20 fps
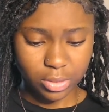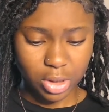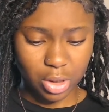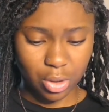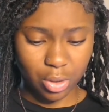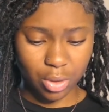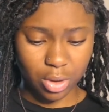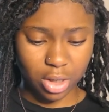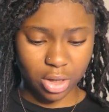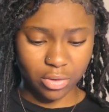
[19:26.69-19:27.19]

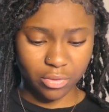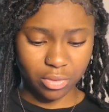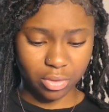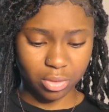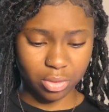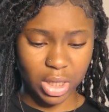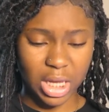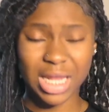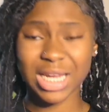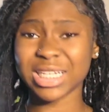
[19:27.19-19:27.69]
or whatever,
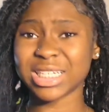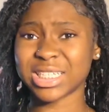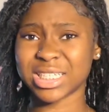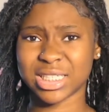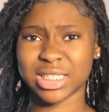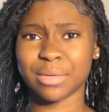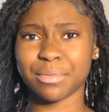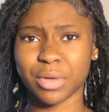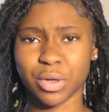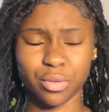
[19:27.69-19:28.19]
and it just
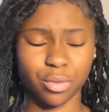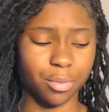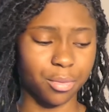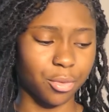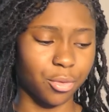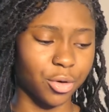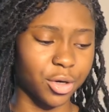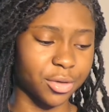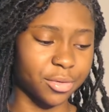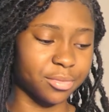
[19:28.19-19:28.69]
sent me a
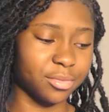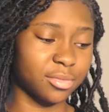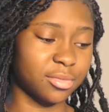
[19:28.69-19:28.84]
report.